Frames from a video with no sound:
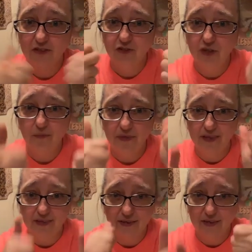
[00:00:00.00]
There's
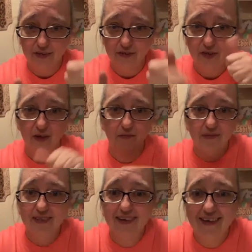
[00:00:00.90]
something that does
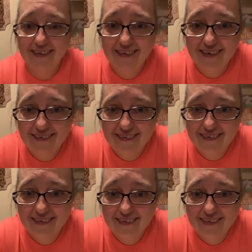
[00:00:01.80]
thumbs. I don't know.